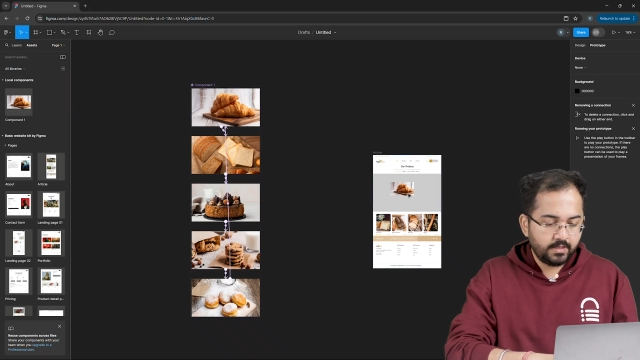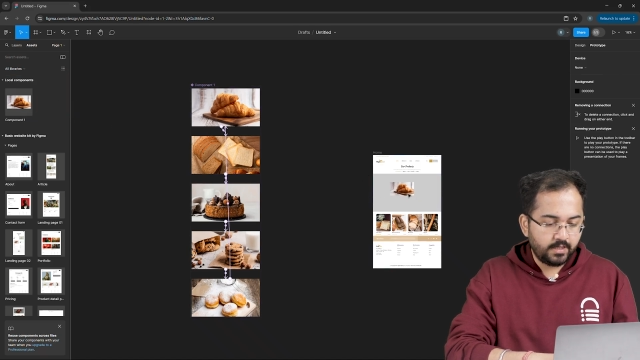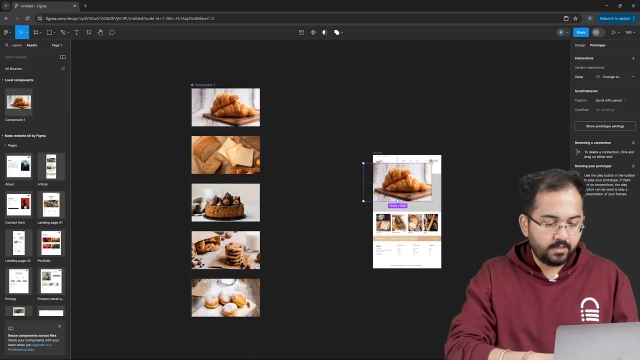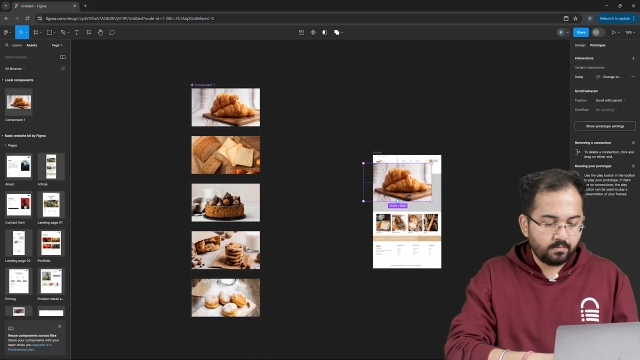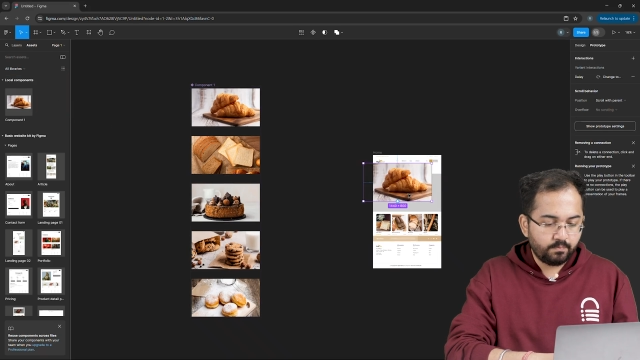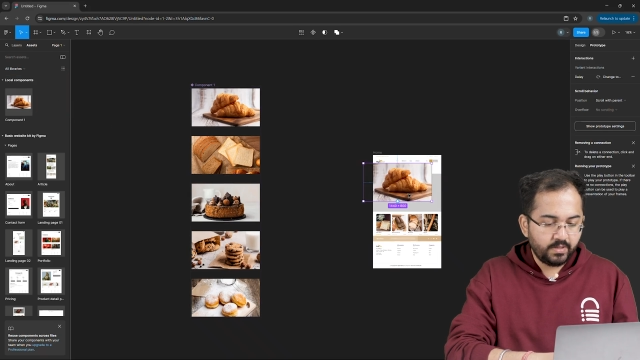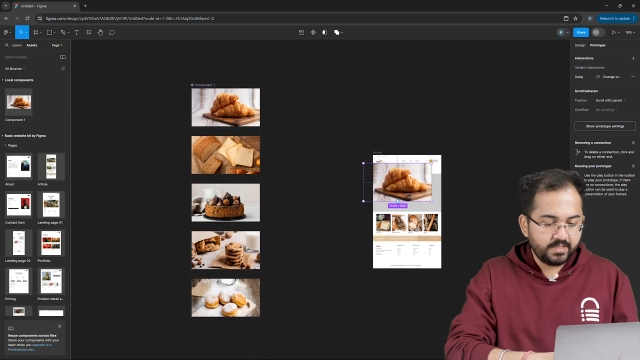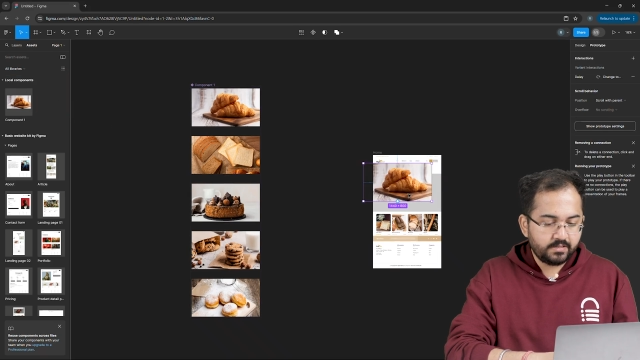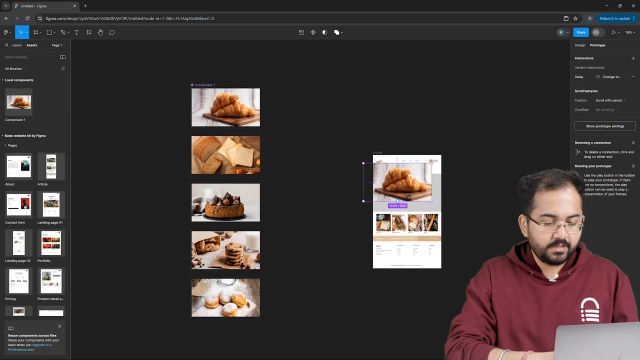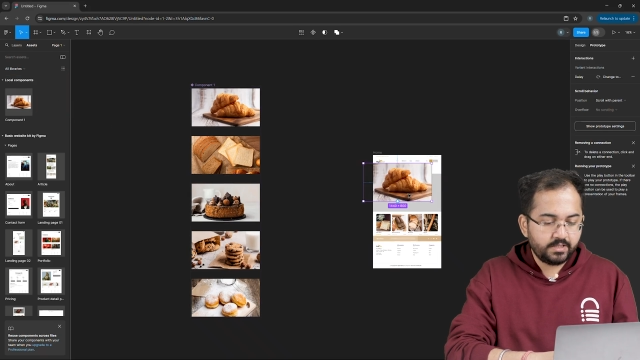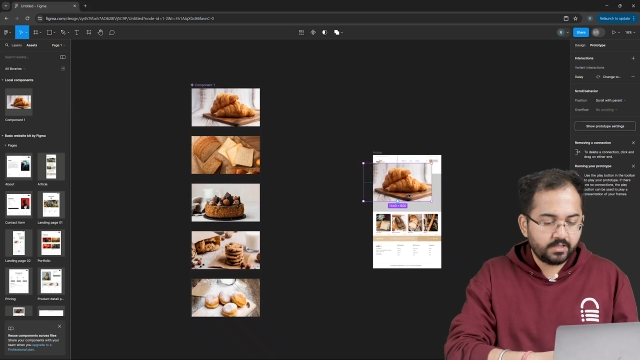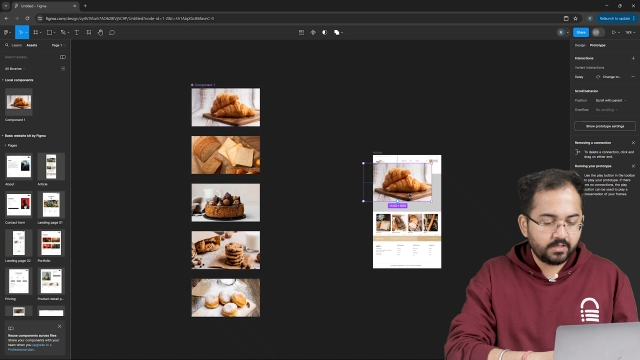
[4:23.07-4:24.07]
and place
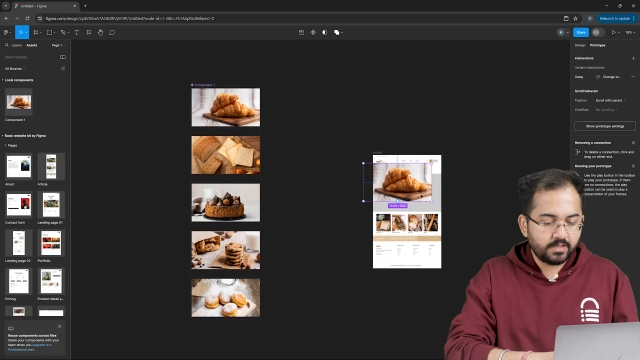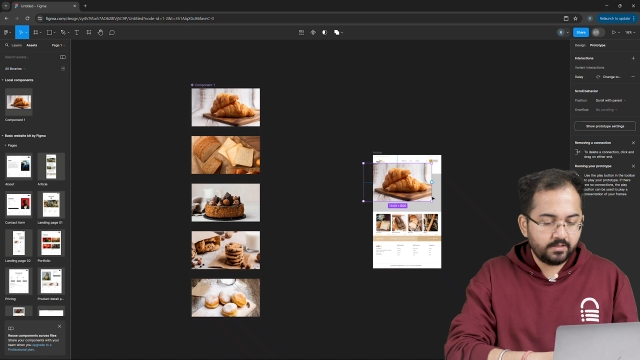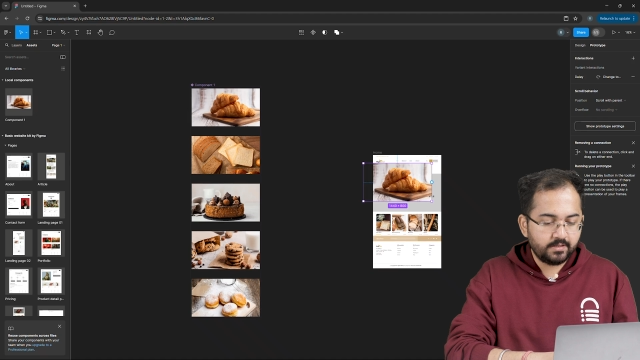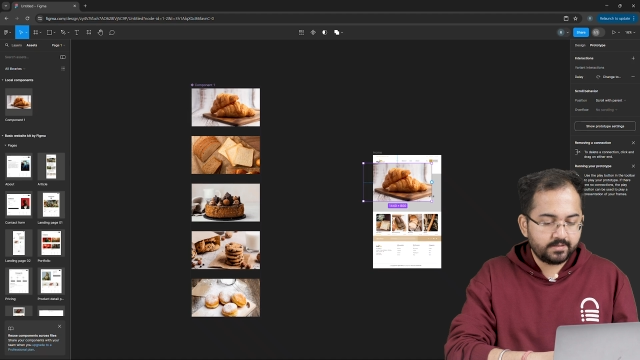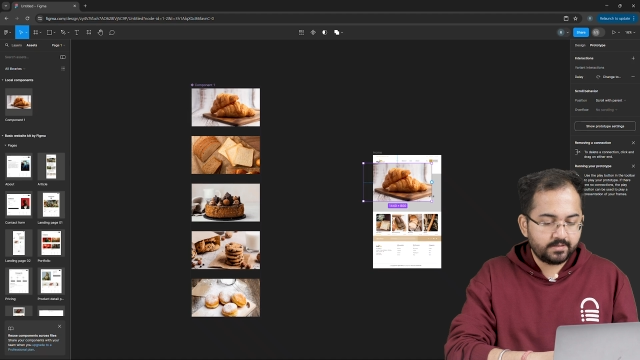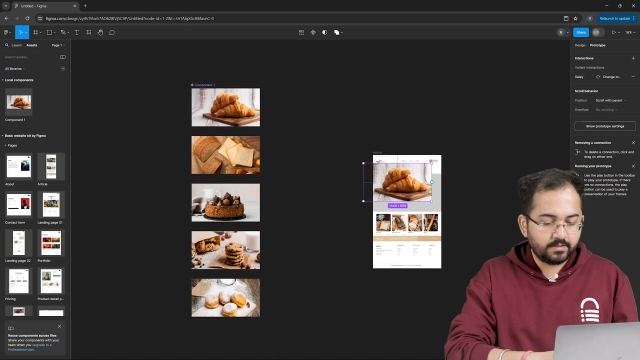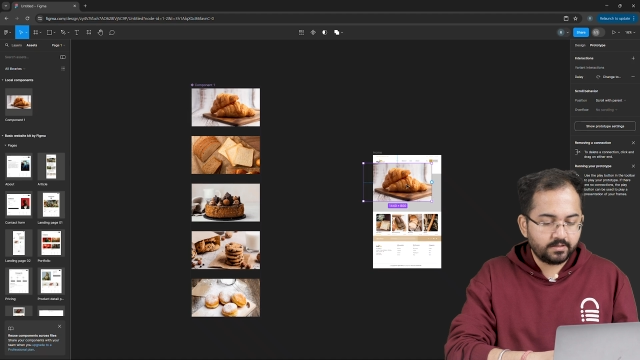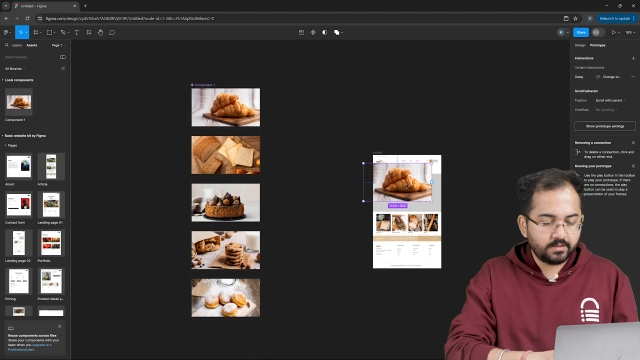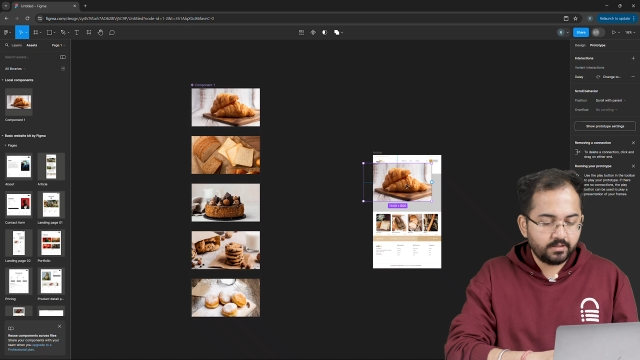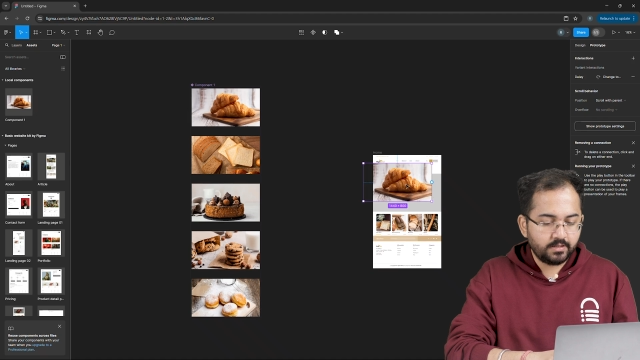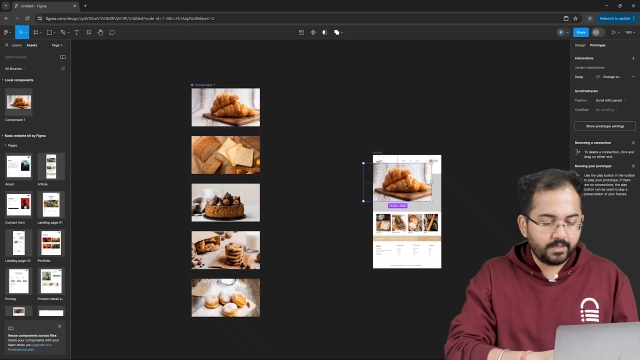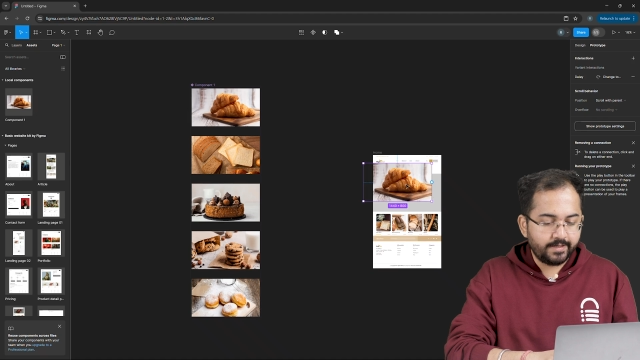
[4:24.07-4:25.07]
it here in the
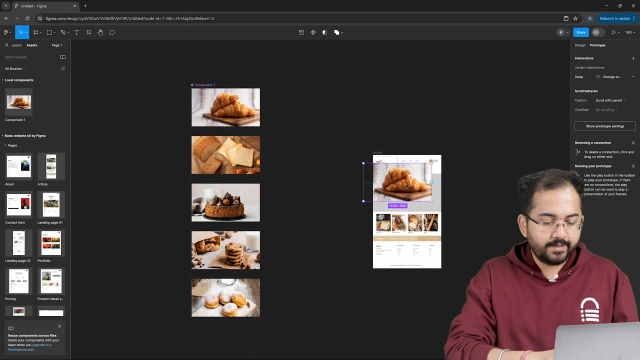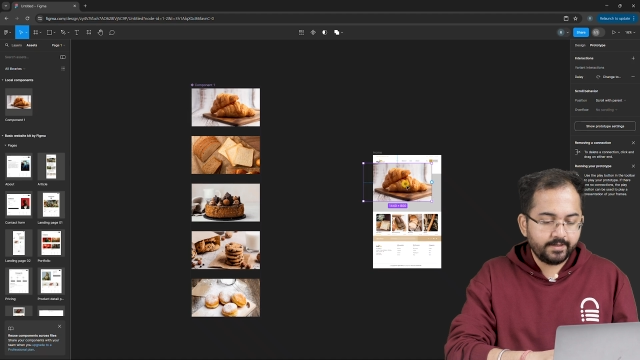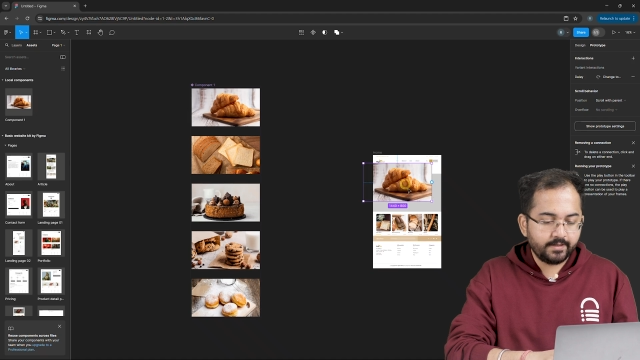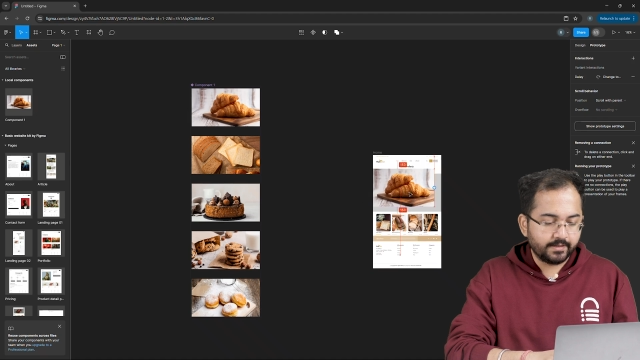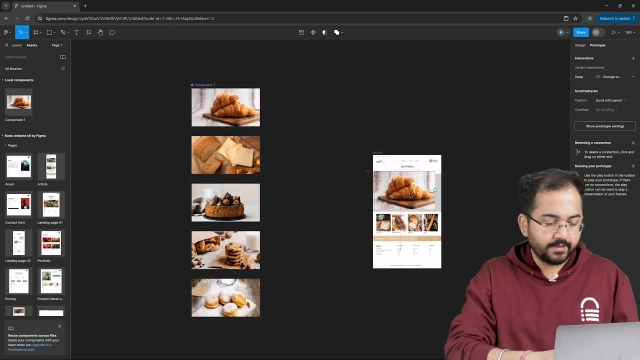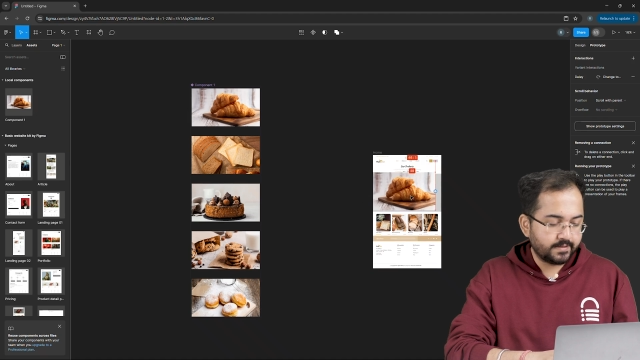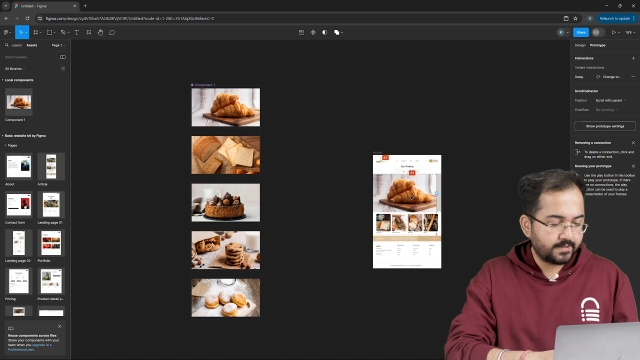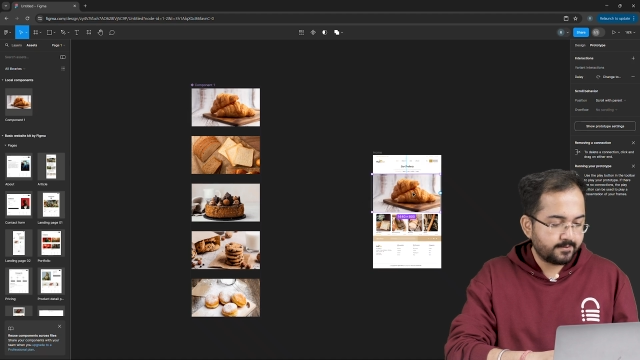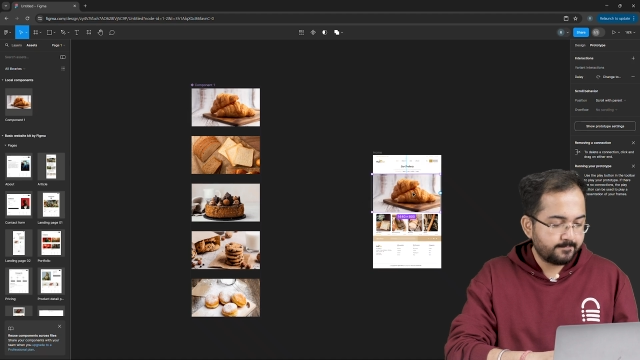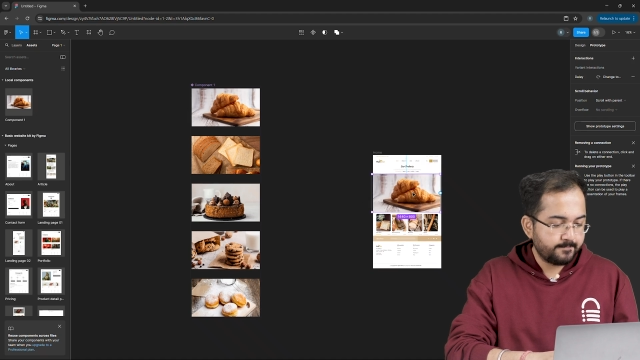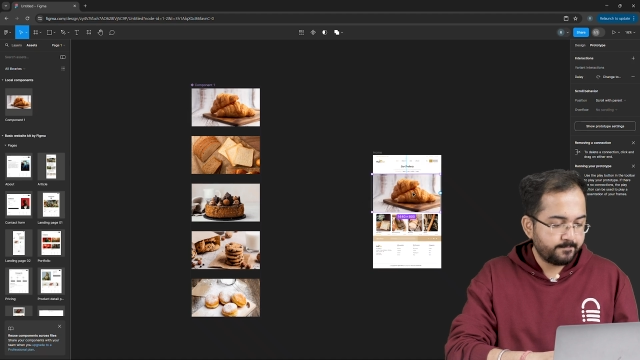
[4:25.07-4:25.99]
center like this.